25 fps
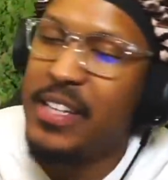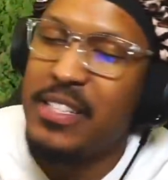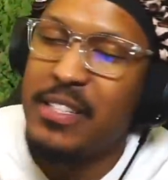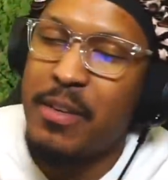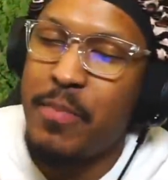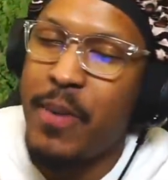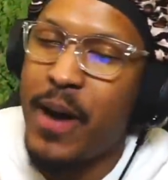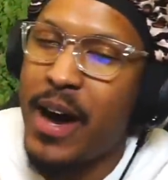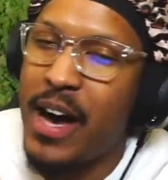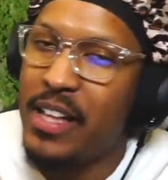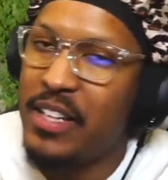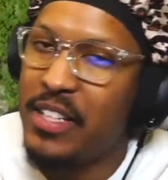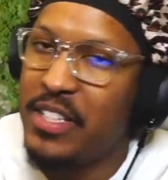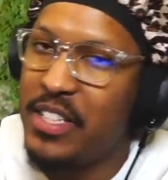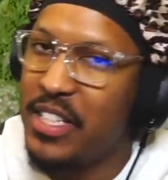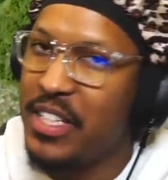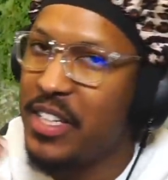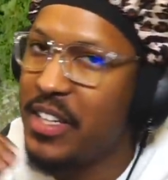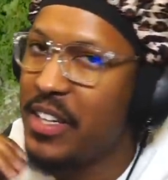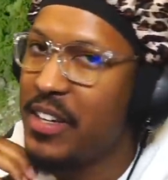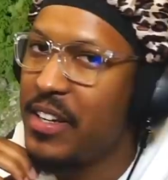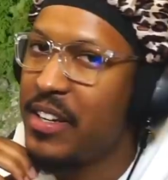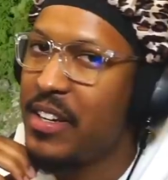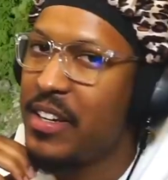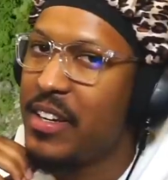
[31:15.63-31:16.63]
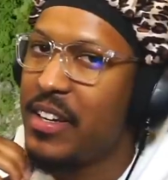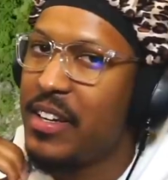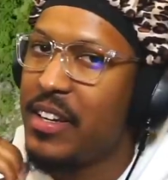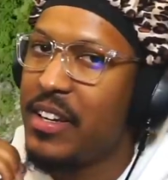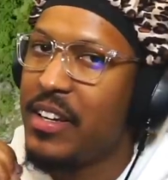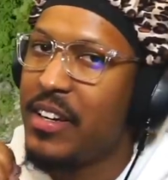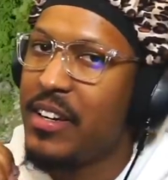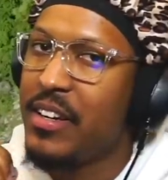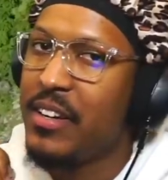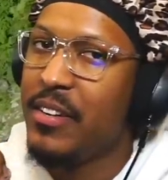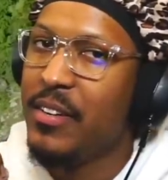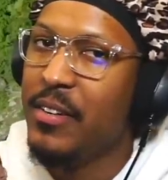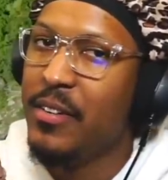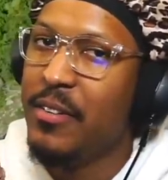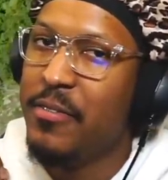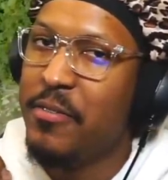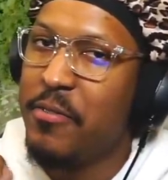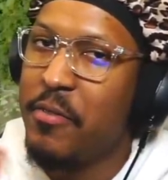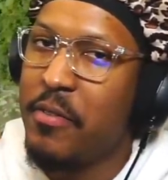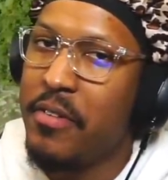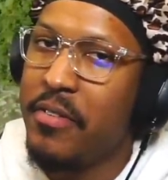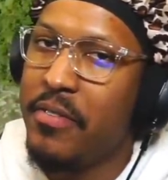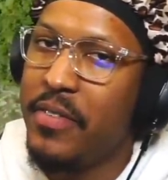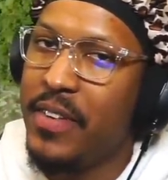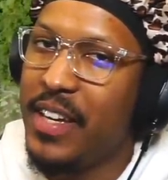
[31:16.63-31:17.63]
apology. For a
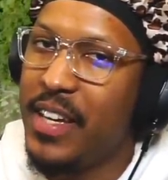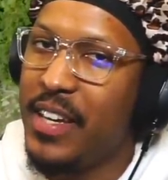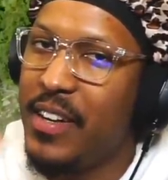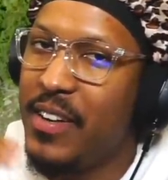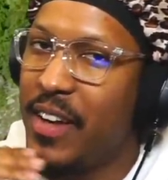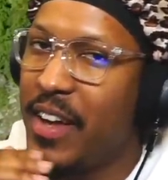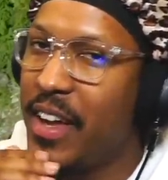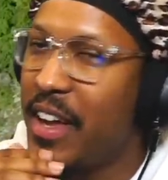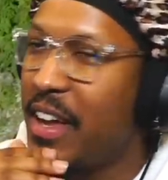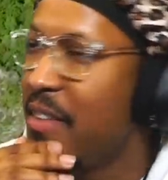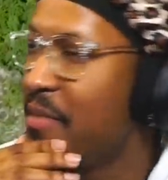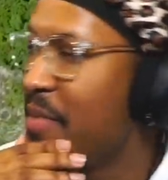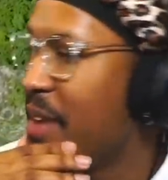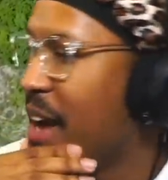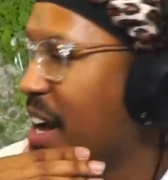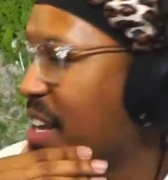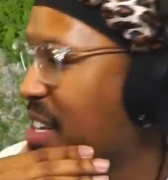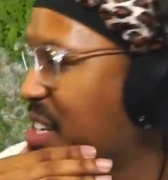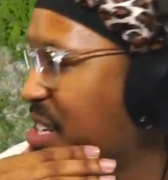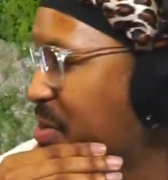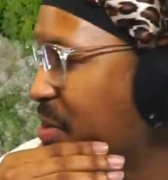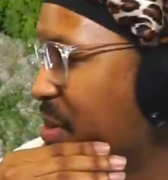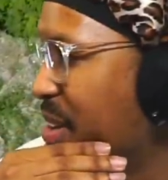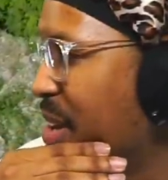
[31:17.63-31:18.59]
video game. I just want to